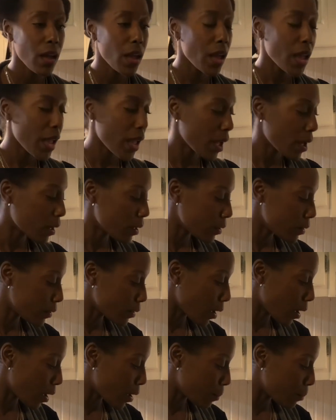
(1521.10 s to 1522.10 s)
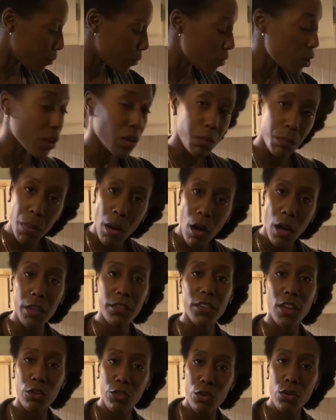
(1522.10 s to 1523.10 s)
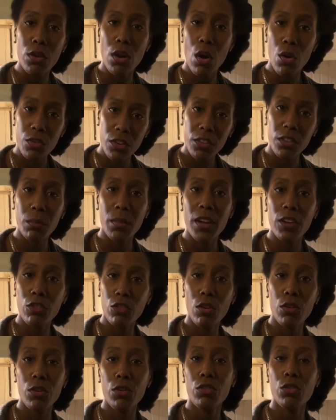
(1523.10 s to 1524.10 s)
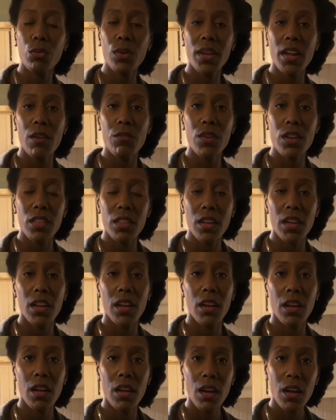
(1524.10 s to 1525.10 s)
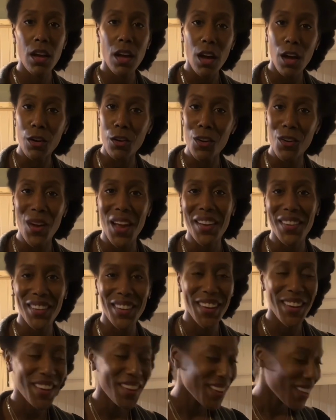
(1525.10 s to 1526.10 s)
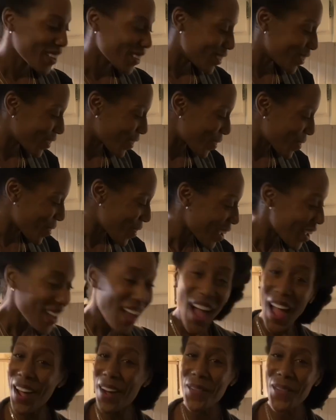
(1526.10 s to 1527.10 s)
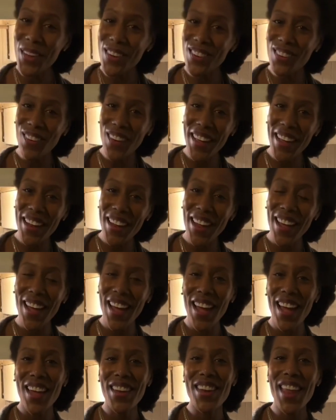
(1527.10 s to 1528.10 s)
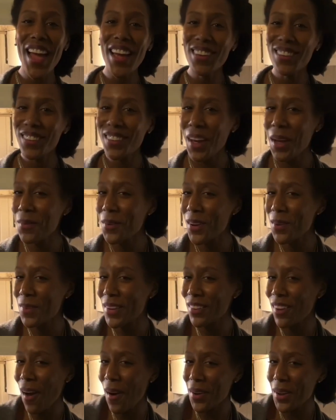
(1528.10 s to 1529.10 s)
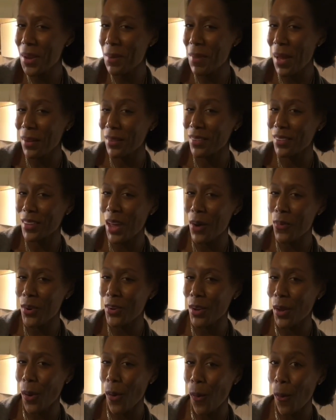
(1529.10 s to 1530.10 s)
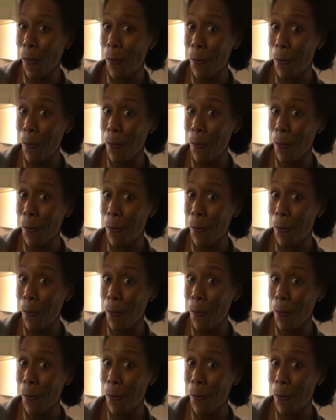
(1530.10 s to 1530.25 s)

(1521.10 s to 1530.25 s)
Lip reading: and you can pause as you go just to make sure you're doing everything correctly. So I hope you enjoyed. Next, I'm going to be talking about sourdough.